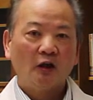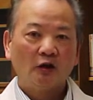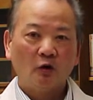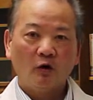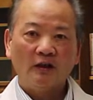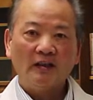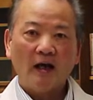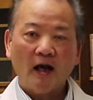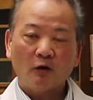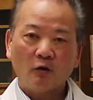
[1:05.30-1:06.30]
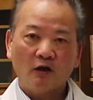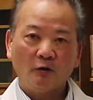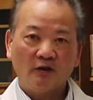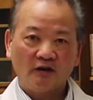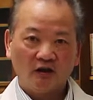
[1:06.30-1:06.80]
Soy
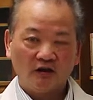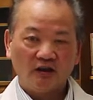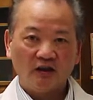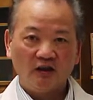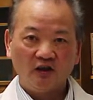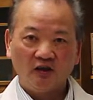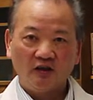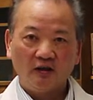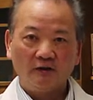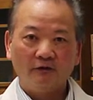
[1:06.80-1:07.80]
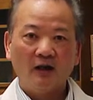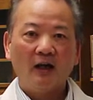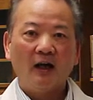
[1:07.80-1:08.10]
Aqua Research Initiative